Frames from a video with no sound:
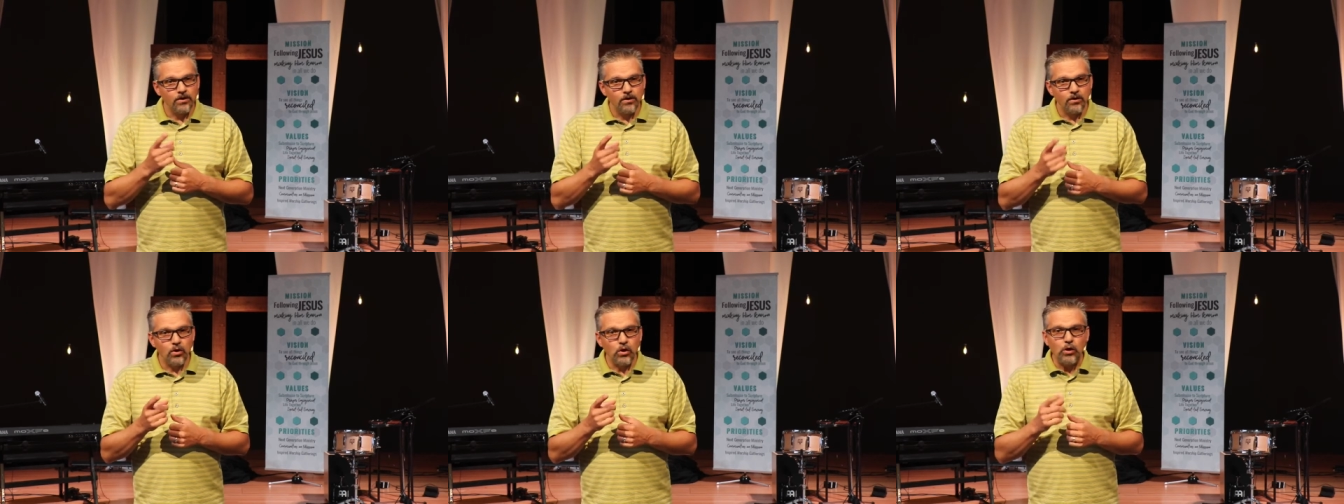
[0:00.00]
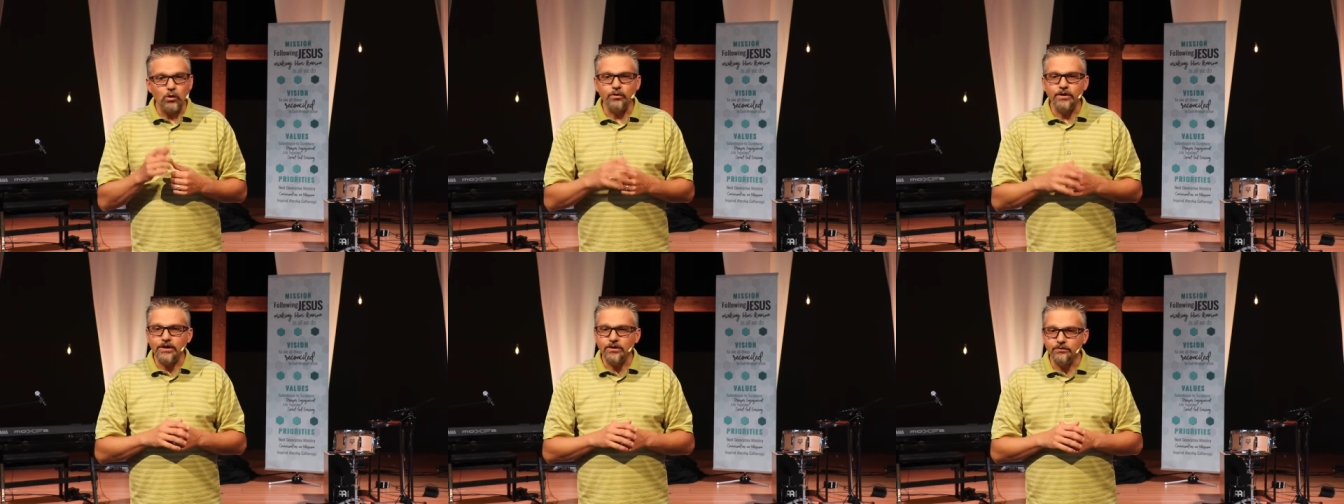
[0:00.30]

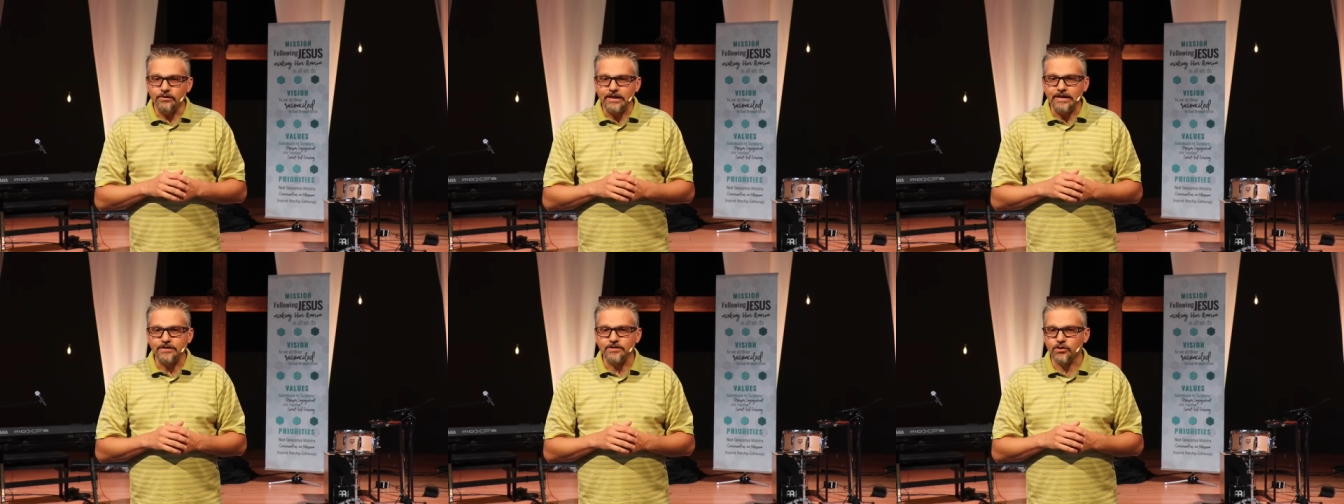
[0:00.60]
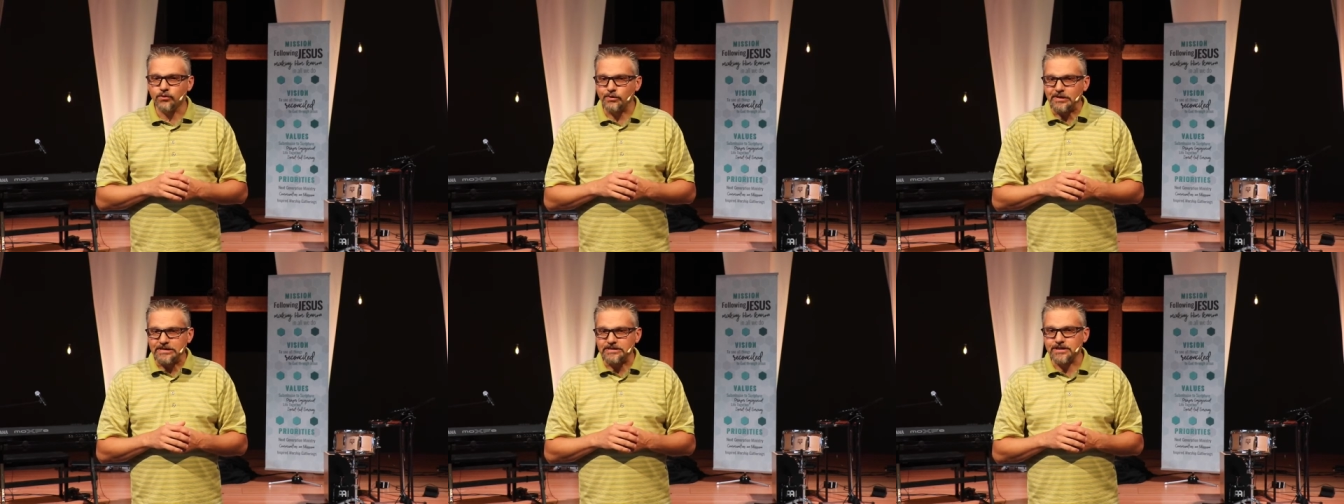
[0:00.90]
Who do you need to
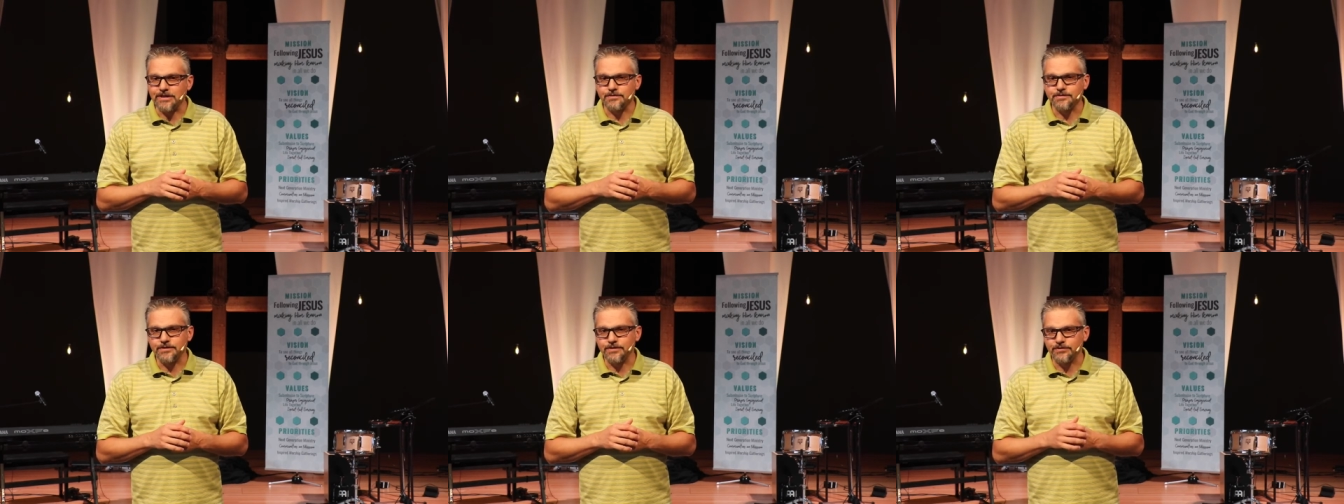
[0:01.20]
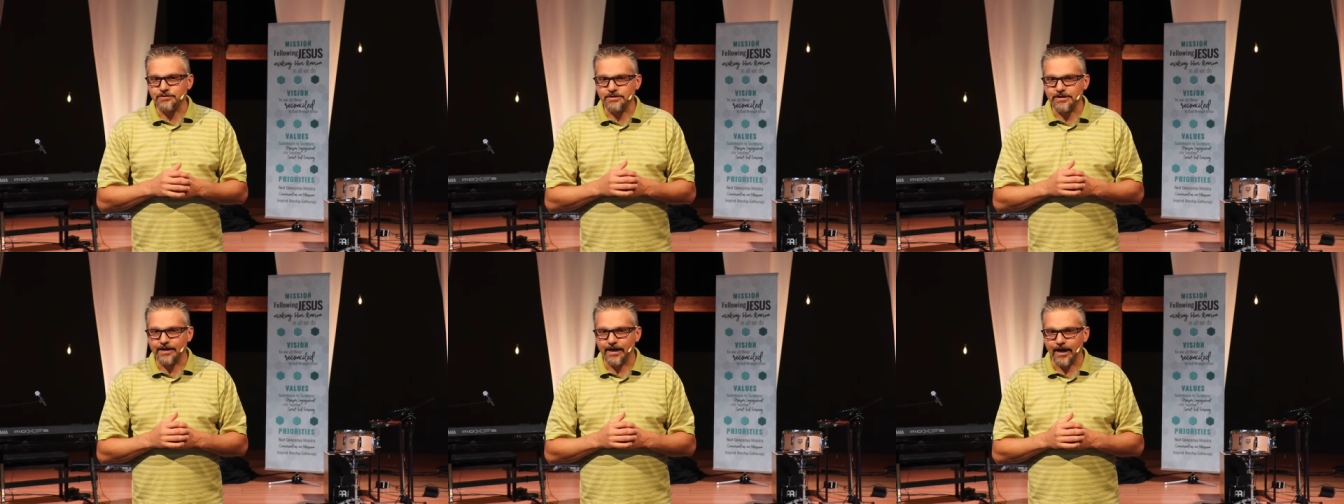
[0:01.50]
reach out to
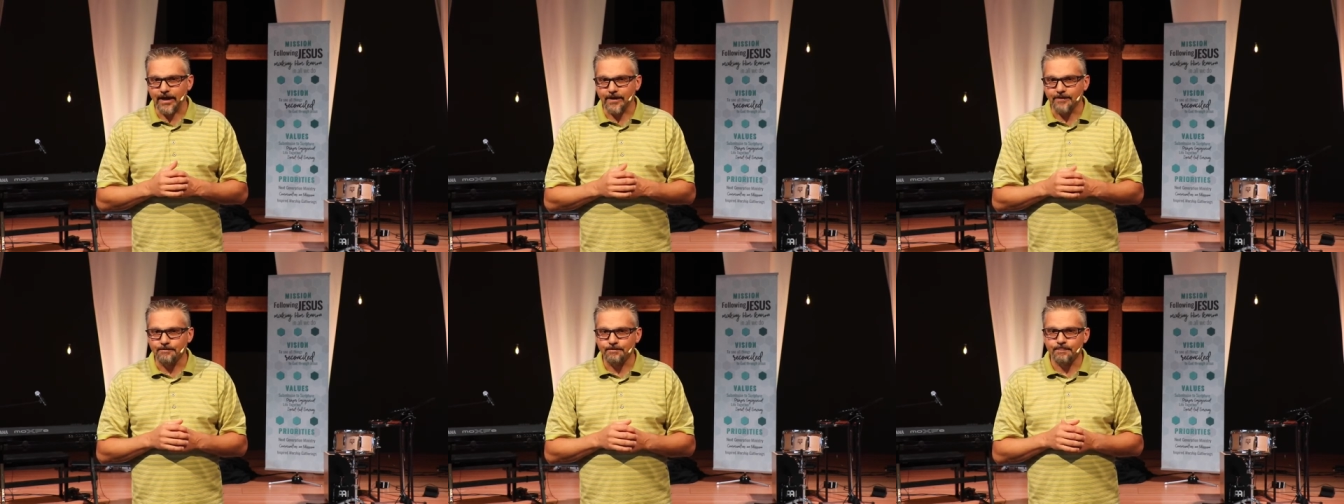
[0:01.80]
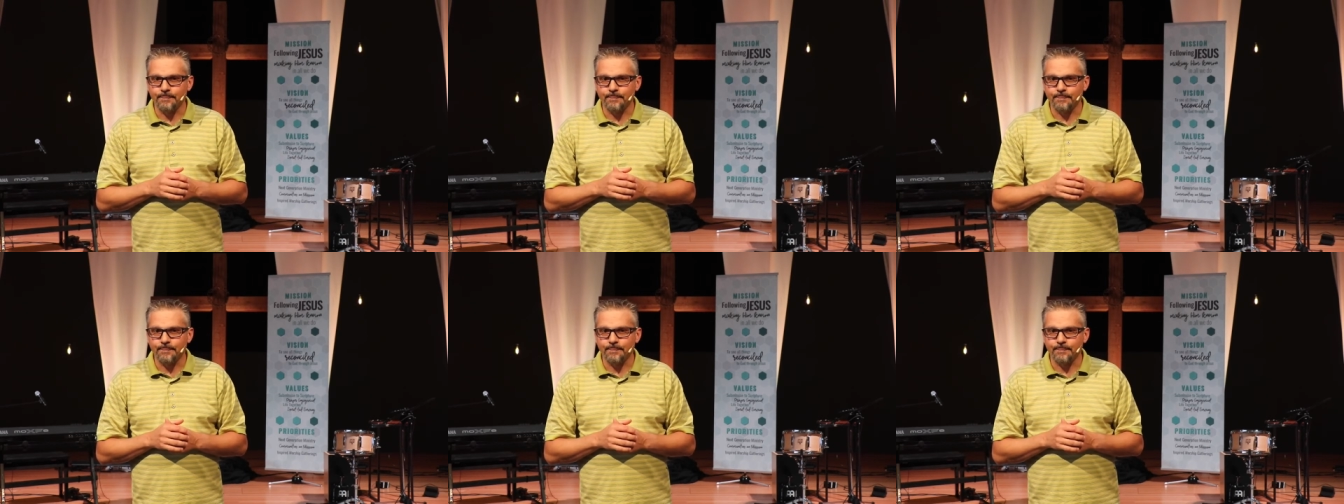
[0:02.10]
today?